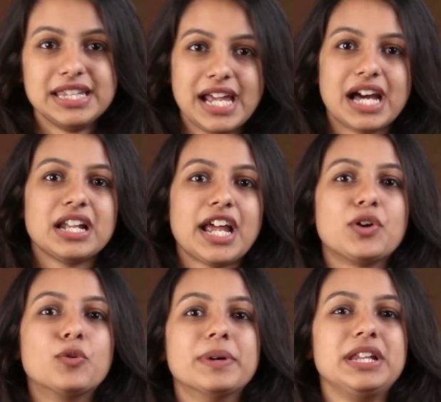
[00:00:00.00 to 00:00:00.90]
They are
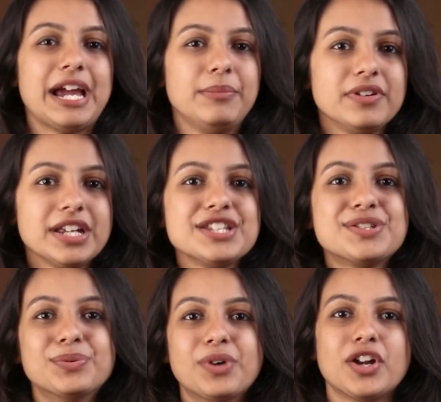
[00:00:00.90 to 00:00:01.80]
like open
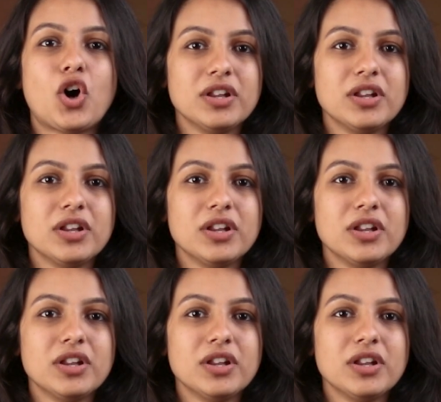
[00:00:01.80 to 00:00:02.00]
libraries who are